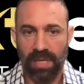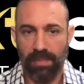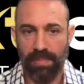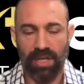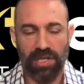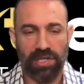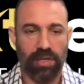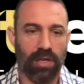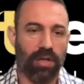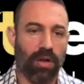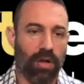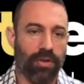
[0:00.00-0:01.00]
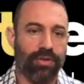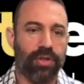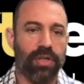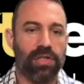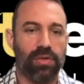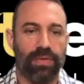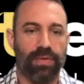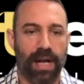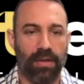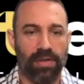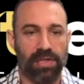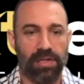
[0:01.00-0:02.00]
People in certain cultures who
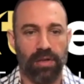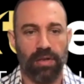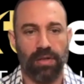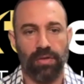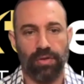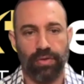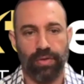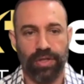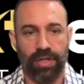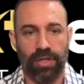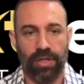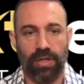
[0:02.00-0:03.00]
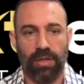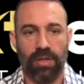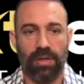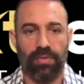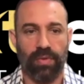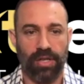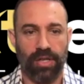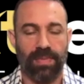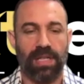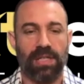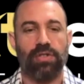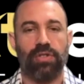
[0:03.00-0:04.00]
follow certain nutritional
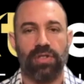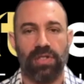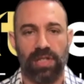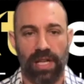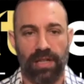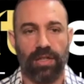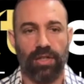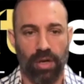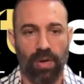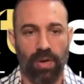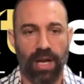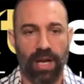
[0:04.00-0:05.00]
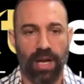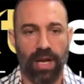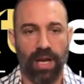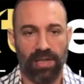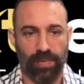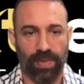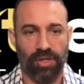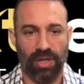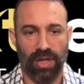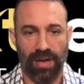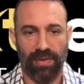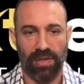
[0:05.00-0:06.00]
regimens tend to show higher
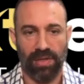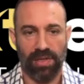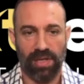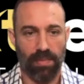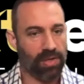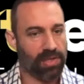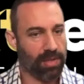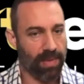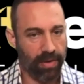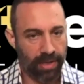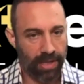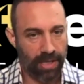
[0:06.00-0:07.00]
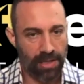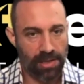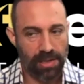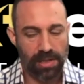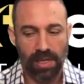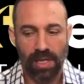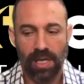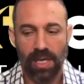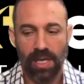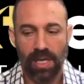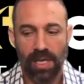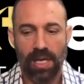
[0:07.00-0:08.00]
SHBG levels than most Americans.
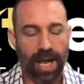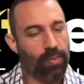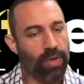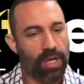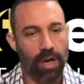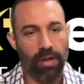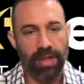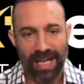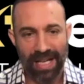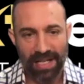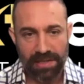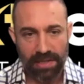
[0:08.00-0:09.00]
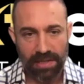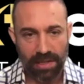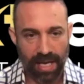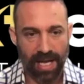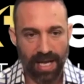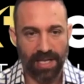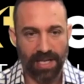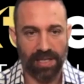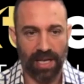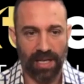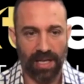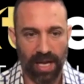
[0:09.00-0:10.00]
And we know that insulin
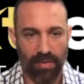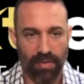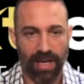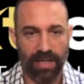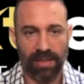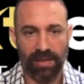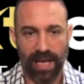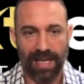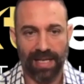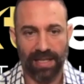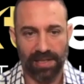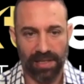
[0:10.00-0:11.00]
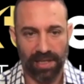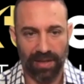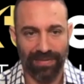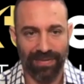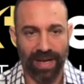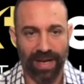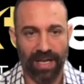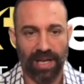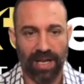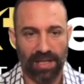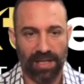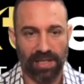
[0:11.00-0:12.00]
has a direct antagonistic
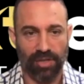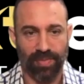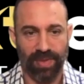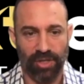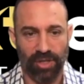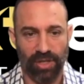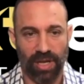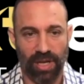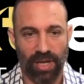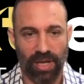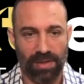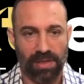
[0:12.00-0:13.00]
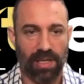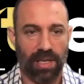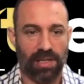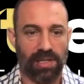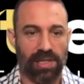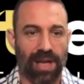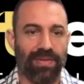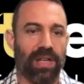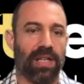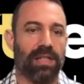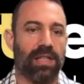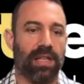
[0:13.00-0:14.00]
effect on SHBG levels, and that's
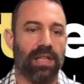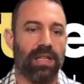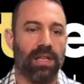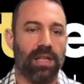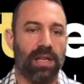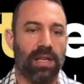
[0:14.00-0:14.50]
evident in